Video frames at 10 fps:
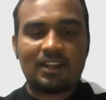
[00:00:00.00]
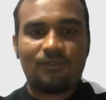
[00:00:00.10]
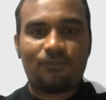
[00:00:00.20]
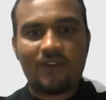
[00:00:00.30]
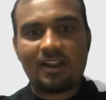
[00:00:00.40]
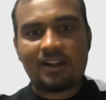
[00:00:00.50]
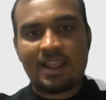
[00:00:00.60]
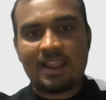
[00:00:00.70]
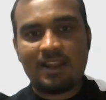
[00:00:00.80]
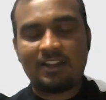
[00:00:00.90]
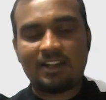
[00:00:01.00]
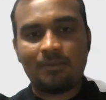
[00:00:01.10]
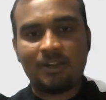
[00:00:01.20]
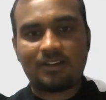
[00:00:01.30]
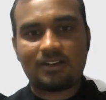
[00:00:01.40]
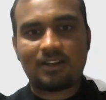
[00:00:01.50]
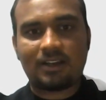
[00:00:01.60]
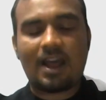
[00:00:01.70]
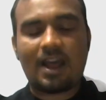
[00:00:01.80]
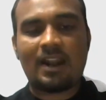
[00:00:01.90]
if I try a little bit
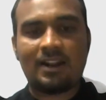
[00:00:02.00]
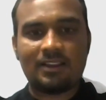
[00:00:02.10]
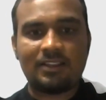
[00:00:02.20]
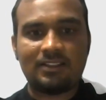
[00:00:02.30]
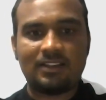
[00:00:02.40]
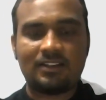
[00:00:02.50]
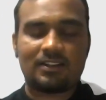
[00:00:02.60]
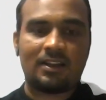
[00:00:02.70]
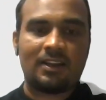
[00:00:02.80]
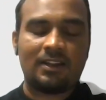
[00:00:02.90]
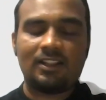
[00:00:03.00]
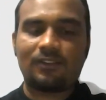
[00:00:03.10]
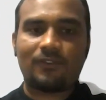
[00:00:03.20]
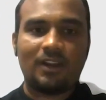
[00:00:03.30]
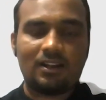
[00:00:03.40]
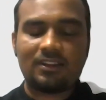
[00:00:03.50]
uh, hard in the uh, in this field,